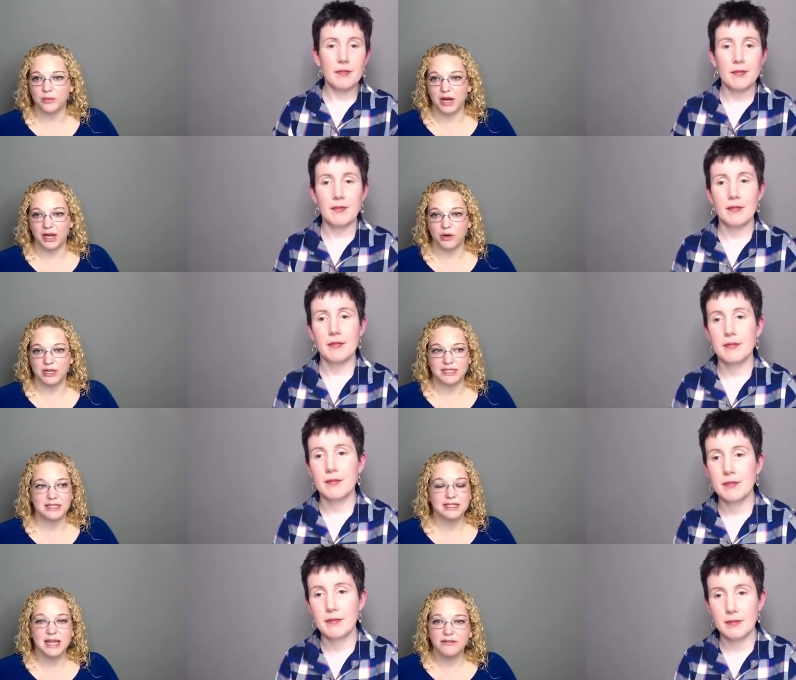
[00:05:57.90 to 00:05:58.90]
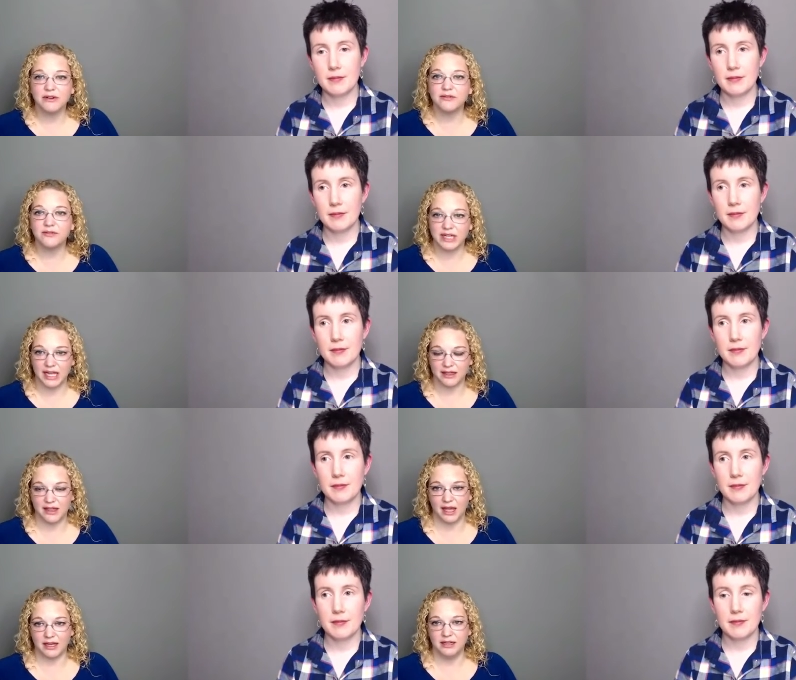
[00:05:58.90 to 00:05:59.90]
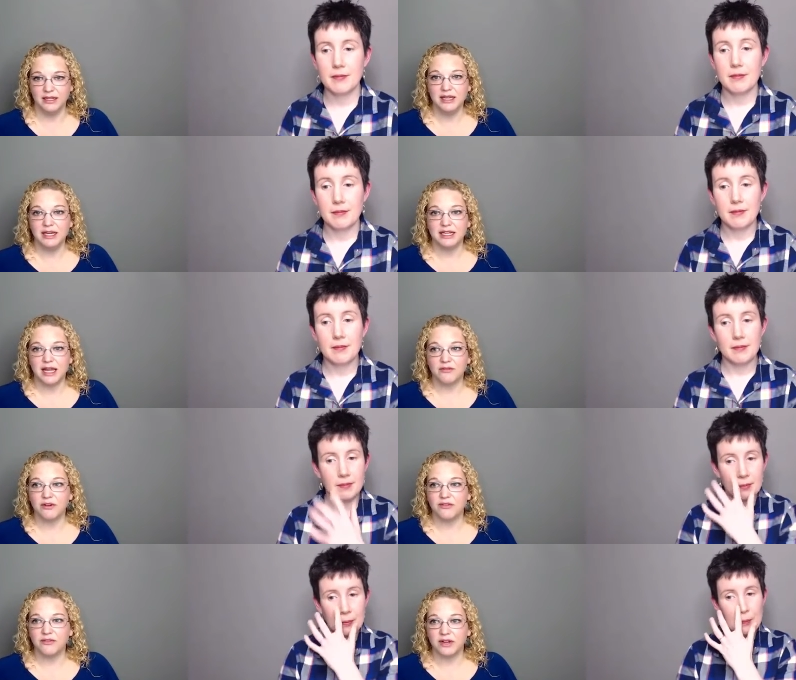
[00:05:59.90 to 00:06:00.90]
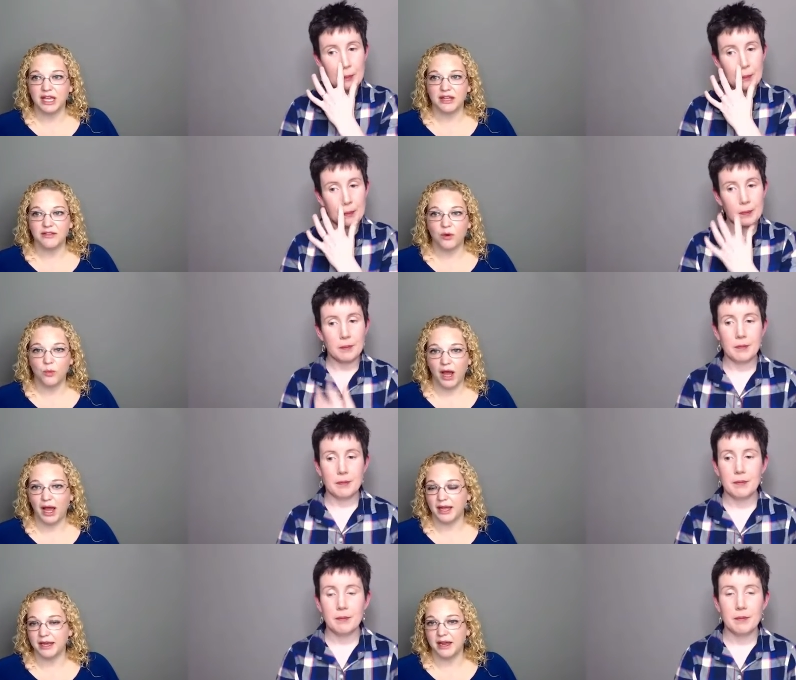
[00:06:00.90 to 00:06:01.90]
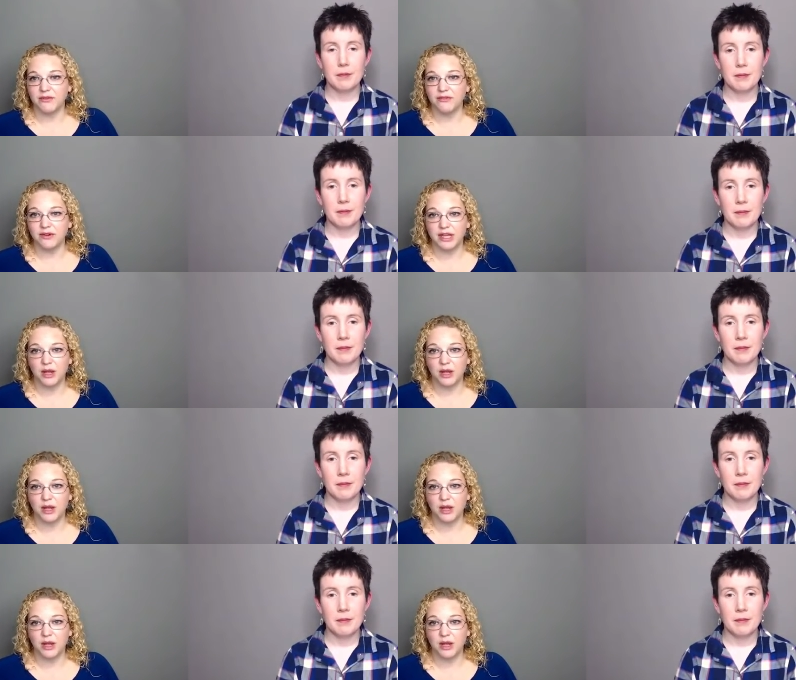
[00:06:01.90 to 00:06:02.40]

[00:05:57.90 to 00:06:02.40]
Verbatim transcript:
Speaker 1: priorities and never forget that never forget the why. Never forget